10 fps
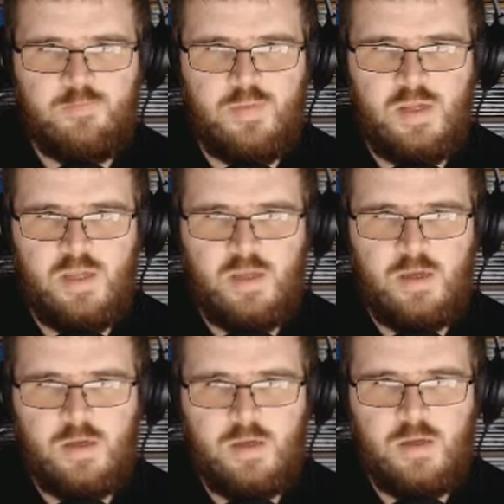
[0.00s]
be?
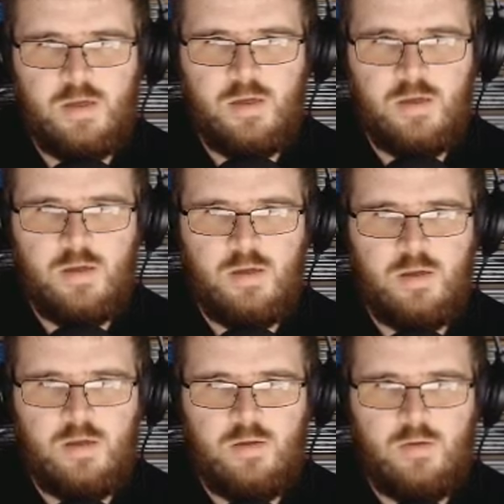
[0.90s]

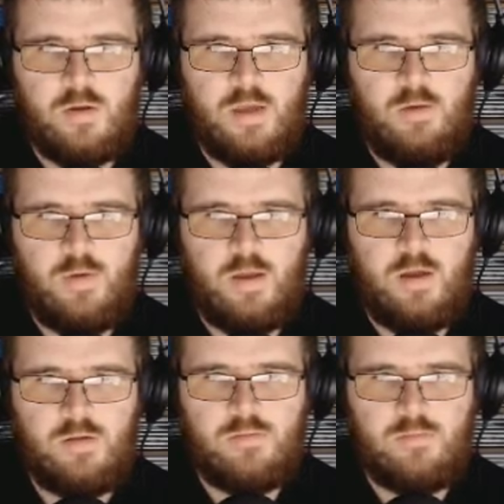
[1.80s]
Okay, we
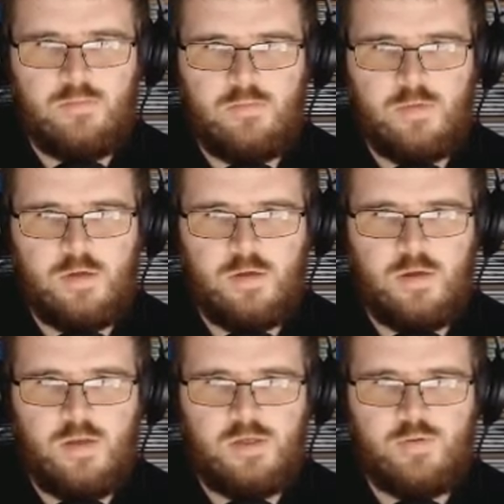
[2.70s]
can't
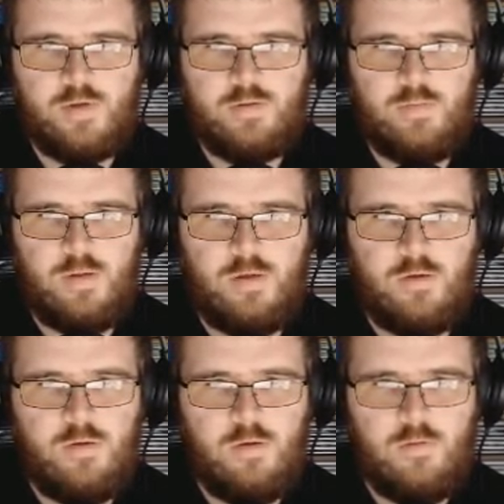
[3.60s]
can't interact with
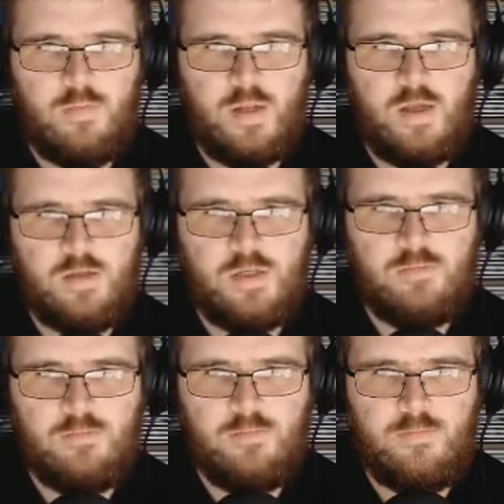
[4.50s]
you. Plant?
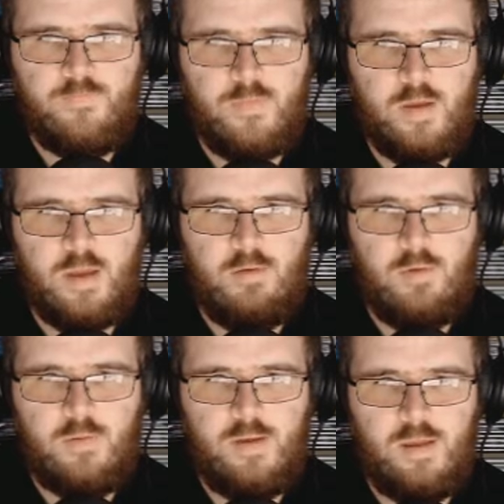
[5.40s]
Okay, what
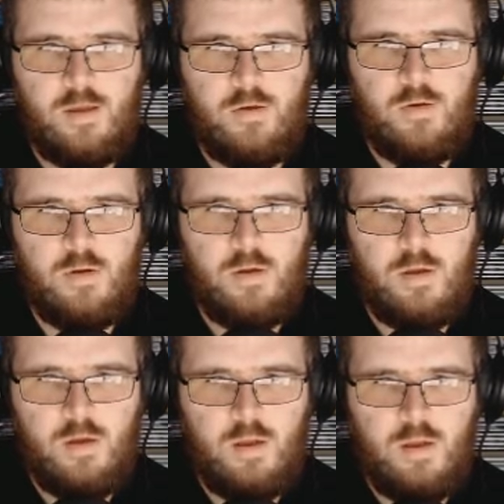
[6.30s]
about you?
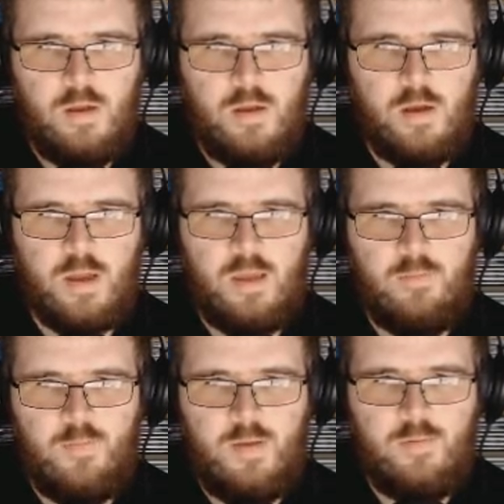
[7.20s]
Okay,
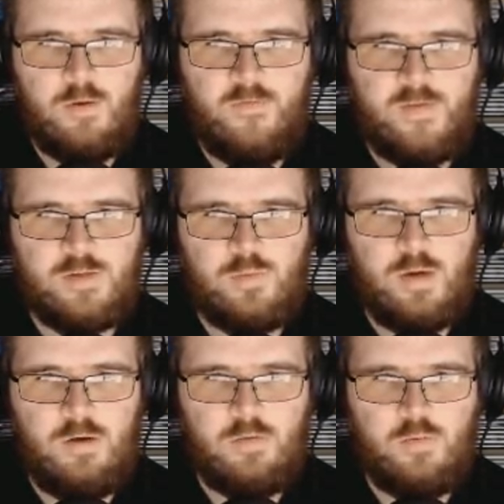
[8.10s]
people of this
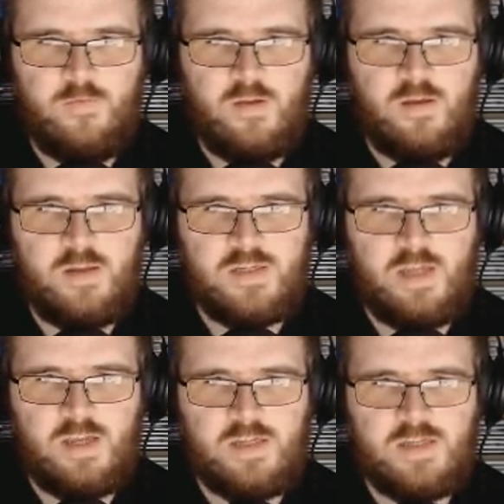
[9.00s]
world, for goodness
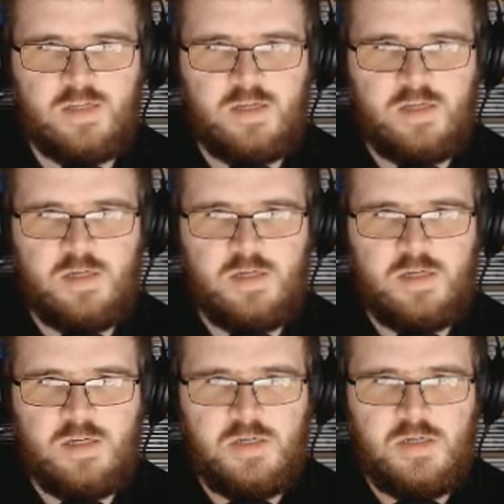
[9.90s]
sakes.
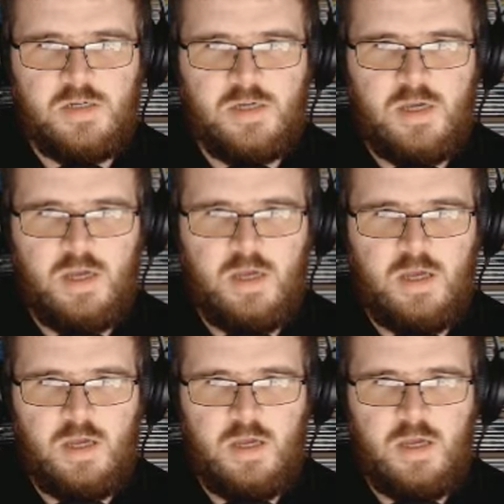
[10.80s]

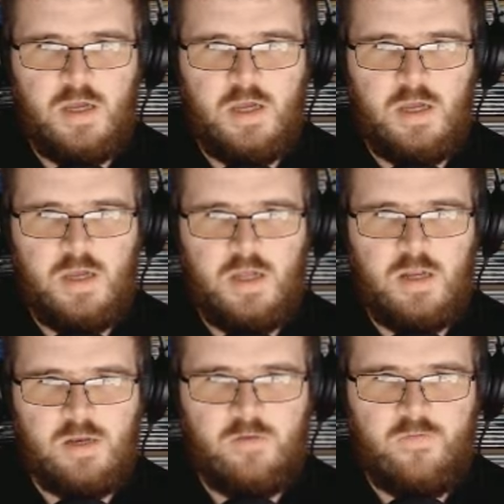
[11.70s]
Uh,
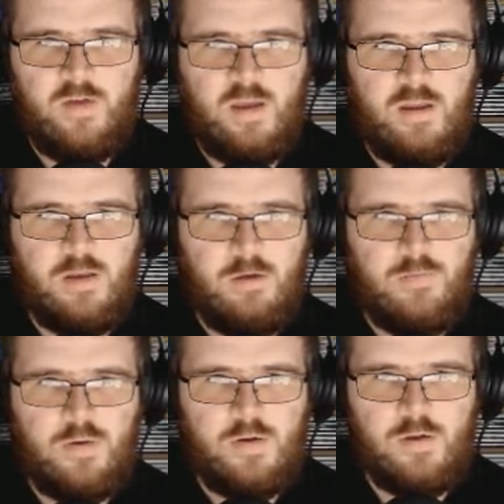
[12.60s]
nothing,
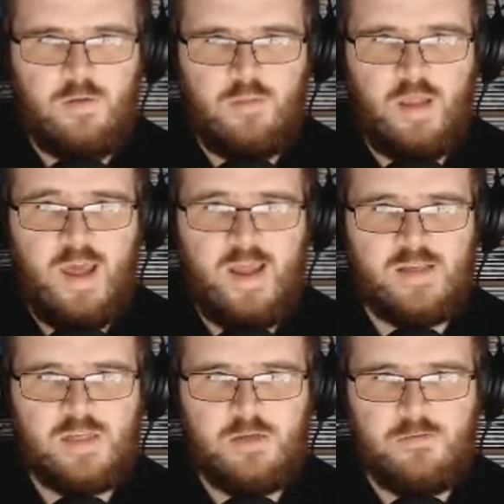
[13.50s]
nope. Plant!